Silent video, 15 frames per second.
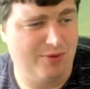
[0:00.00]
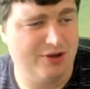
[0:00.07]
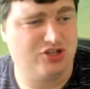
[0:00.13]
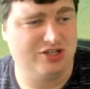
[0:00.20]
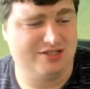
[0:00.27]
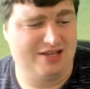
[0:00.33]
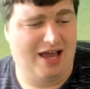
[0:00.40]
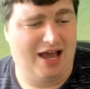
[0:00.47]

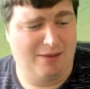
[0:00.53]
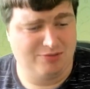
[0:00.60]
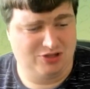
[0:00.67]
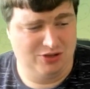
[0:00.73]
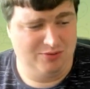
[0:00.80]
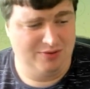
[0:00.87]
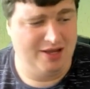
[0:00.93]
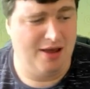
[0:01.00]
which is
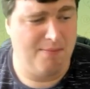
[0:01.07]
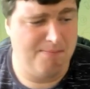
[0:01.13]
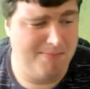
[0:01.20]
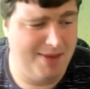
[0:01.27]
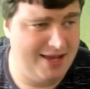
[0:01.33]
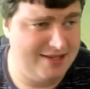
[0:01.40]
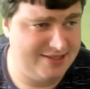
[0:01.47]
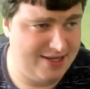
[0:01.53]
absolutely
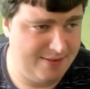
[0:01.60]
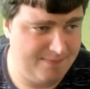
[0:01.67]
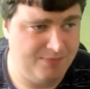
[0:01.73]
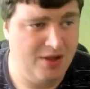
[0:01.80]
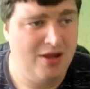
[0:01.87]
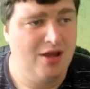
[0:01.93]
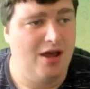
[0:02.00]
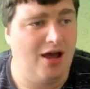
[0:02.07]
amazing.
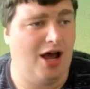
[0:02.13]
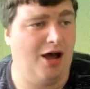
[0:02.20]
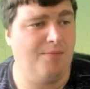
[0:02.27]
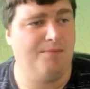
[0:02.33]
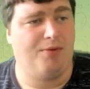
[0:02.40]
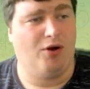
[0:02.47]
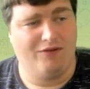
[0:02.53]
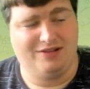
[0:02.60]

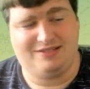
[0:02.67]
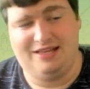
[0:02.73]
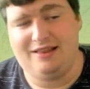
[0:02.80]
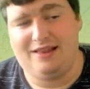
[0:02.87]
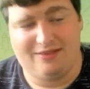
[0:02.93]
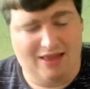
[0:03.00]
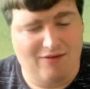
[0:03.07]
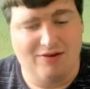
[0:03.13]
Um, but obviously
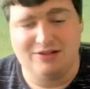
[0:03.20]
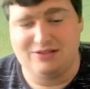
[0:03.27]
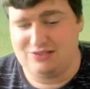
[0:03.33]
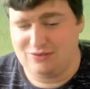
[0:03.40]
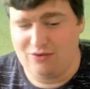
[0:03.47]
that there is